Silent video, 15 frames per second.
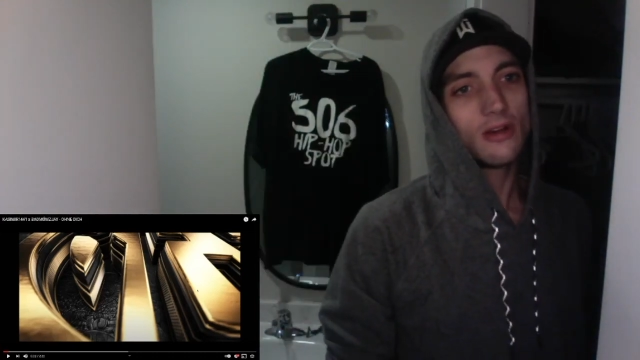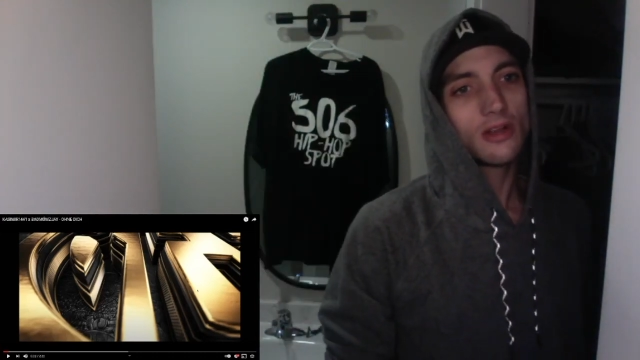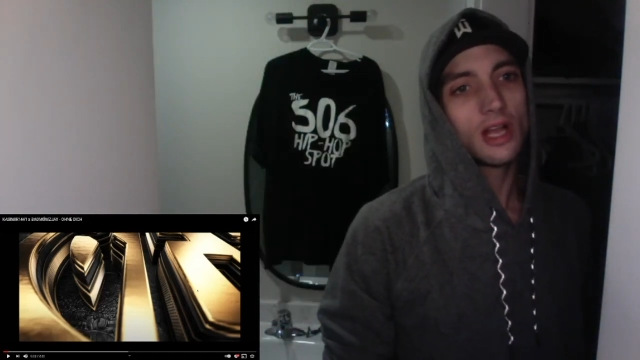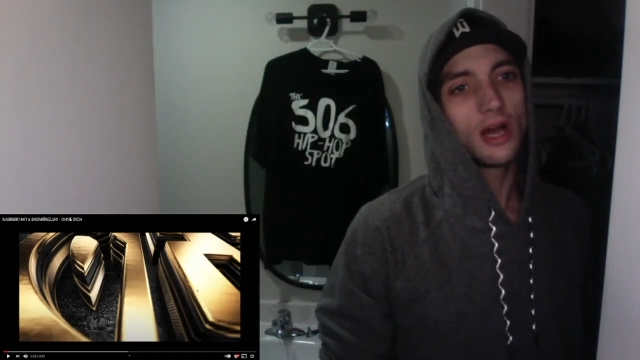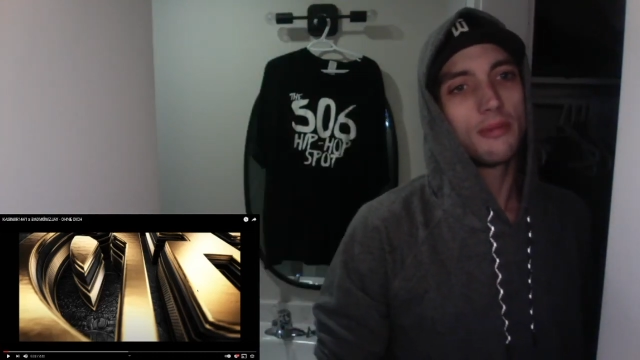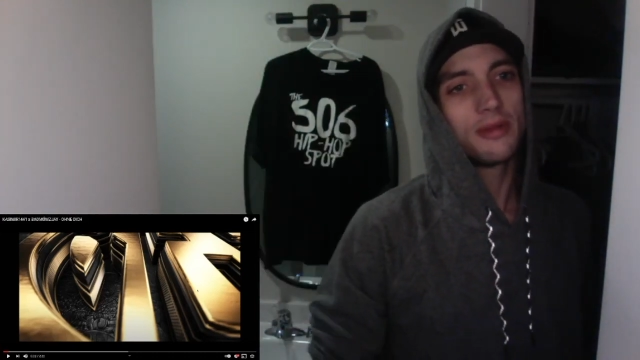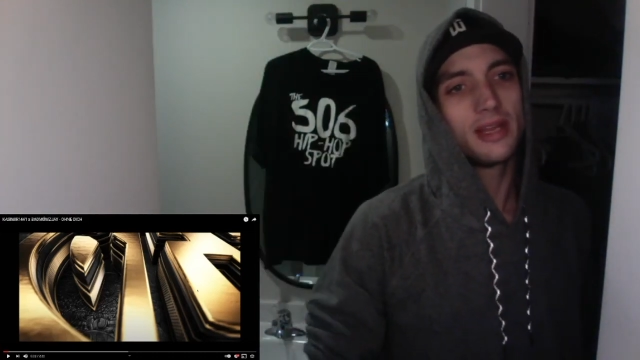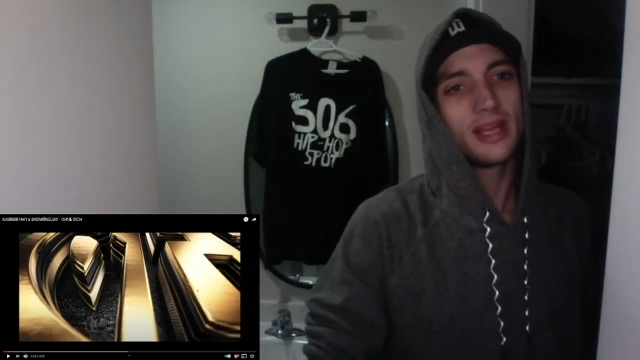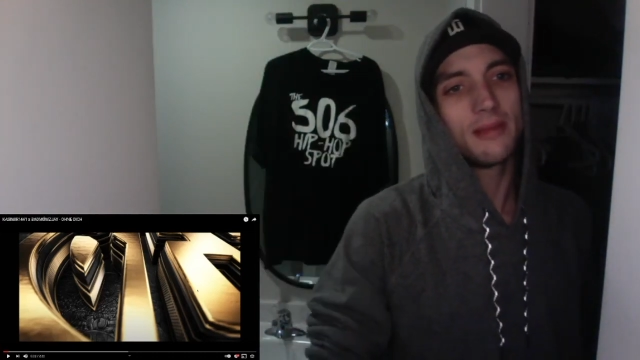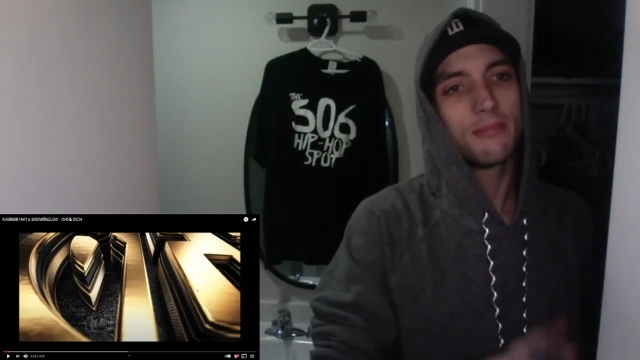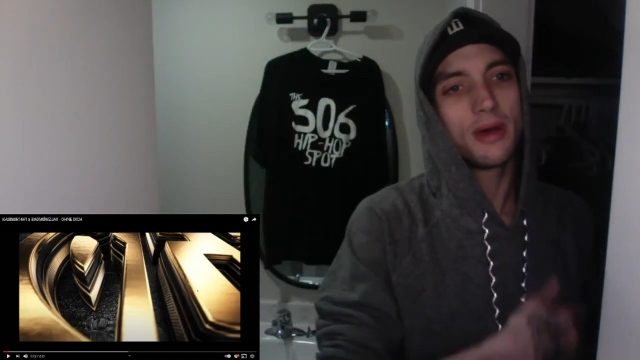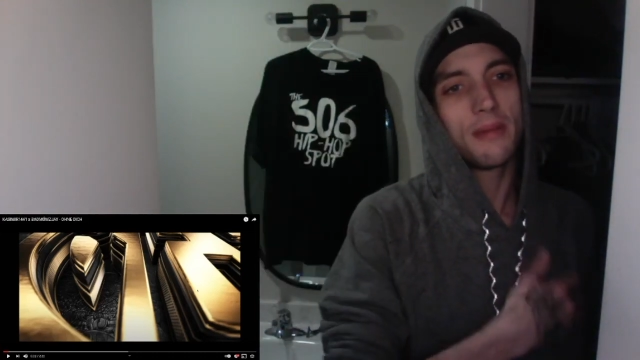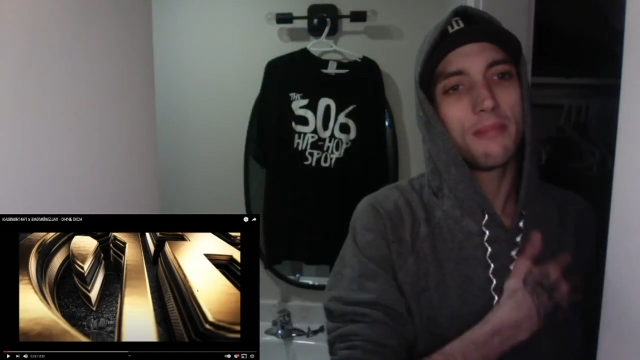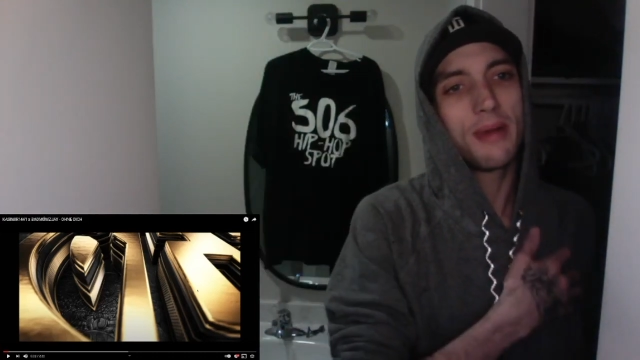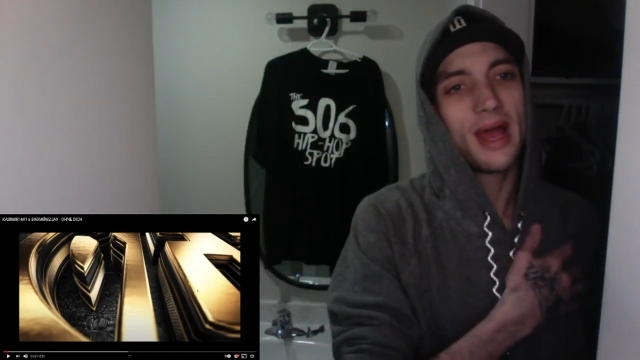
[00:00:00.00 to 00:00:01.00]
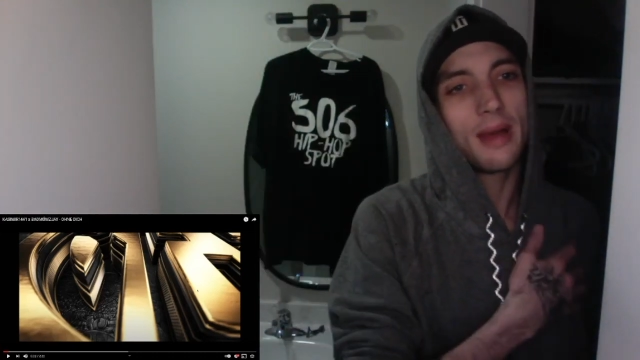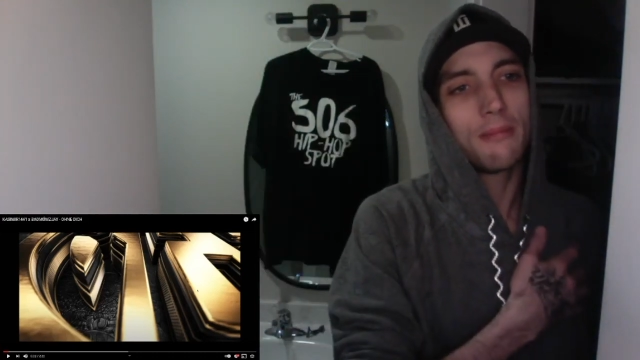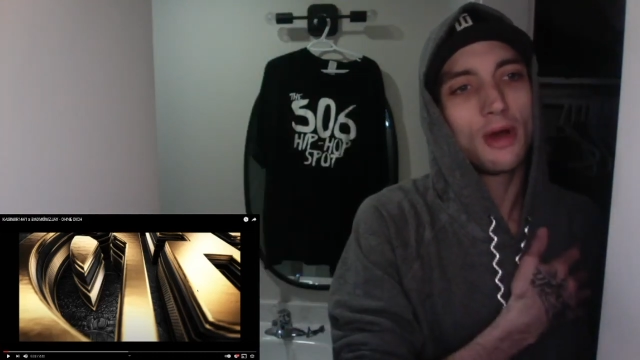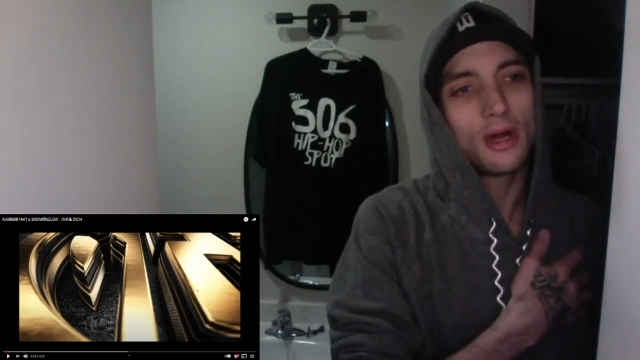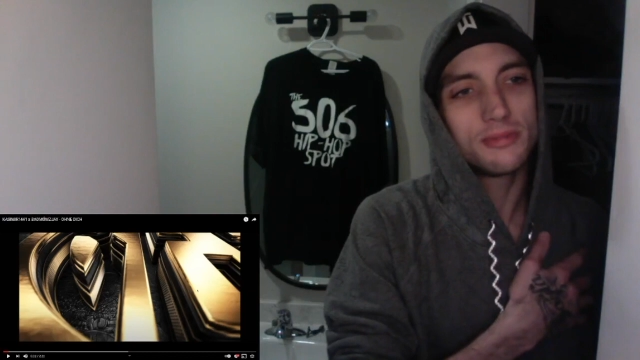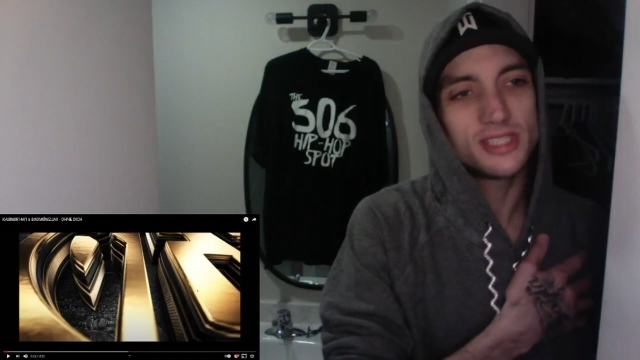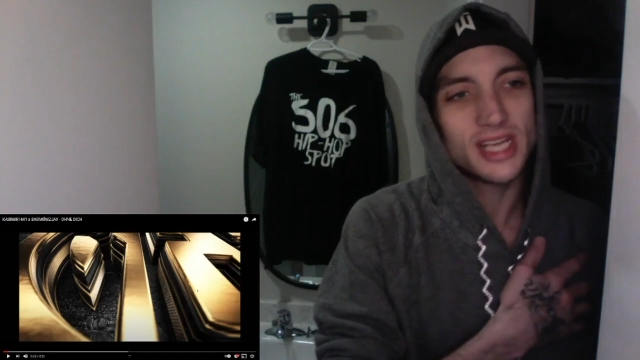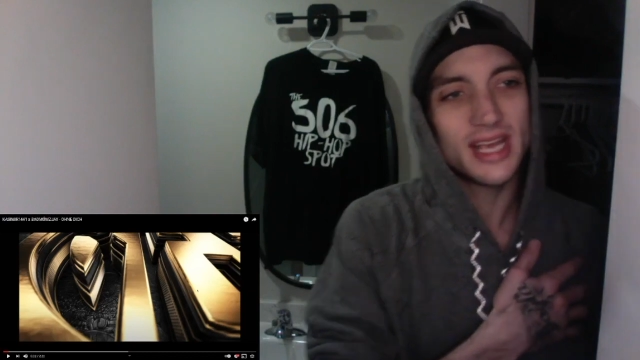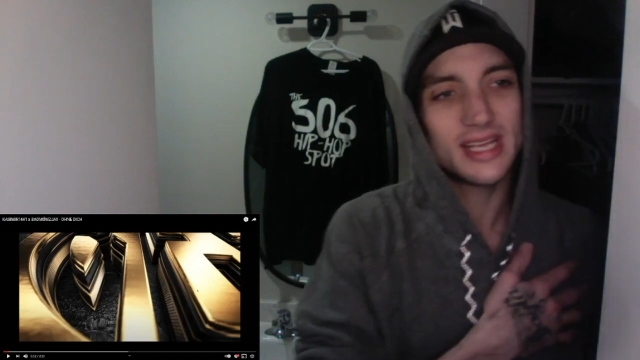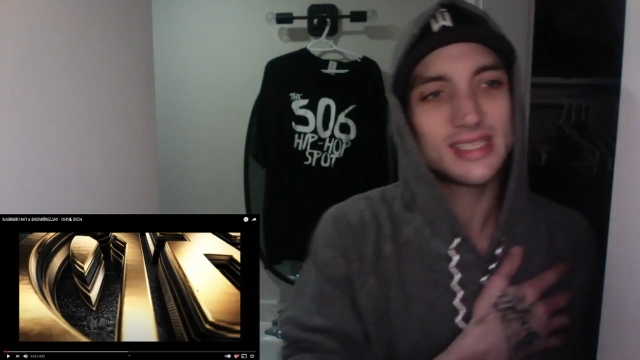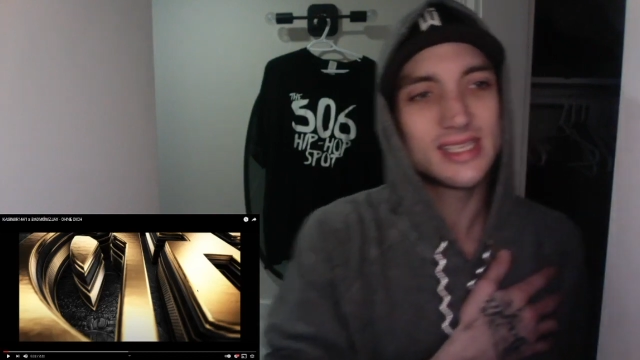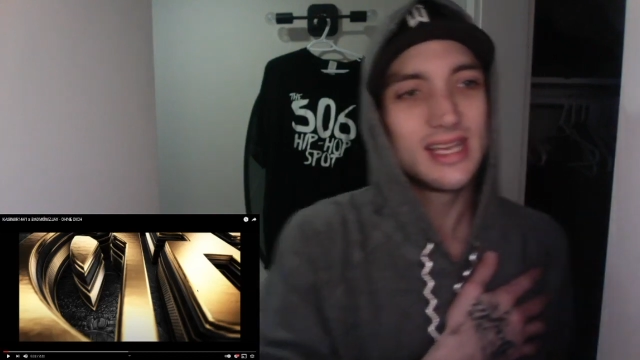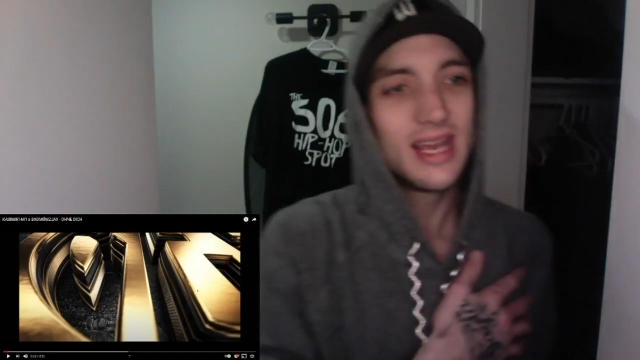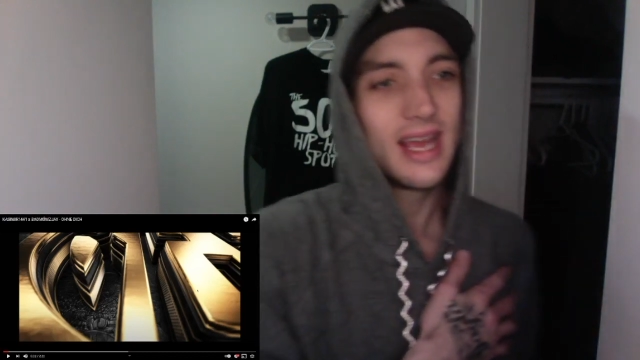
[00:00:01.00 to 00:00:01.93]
coming in by Badmómzjay